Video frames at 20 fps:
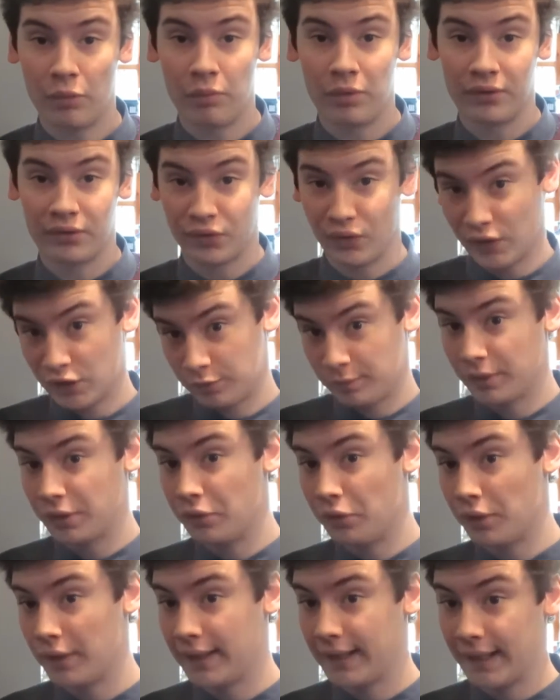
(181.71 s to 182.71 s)
op with Celeste
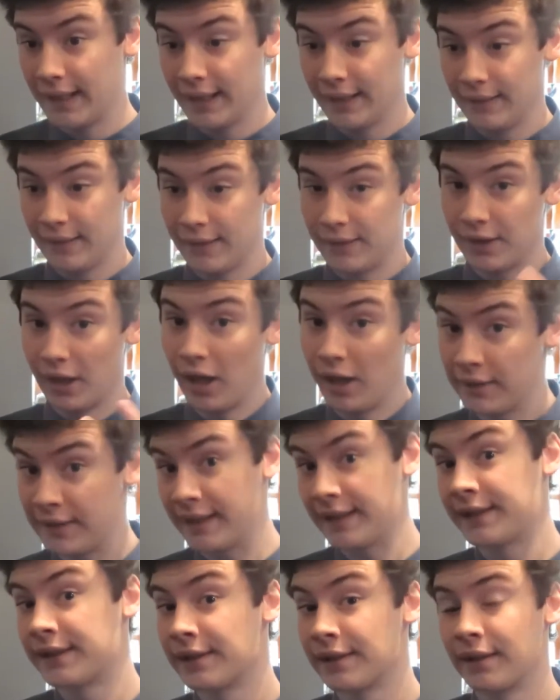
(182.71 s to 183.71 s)
McCoy in the
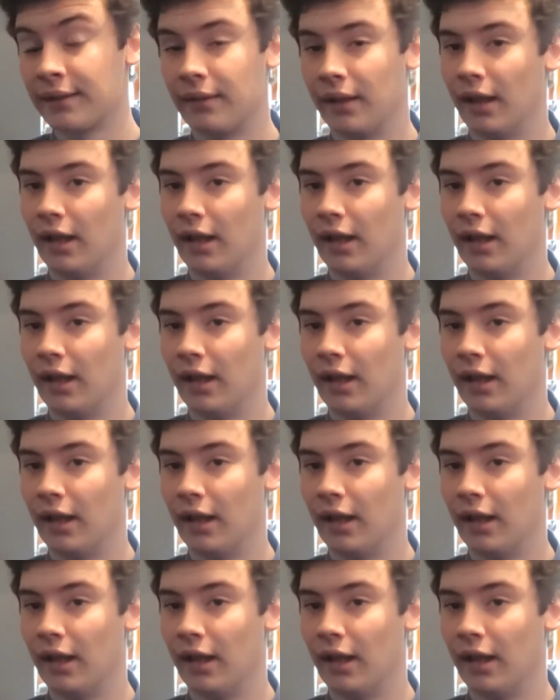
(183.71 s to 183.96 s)
TARDIS,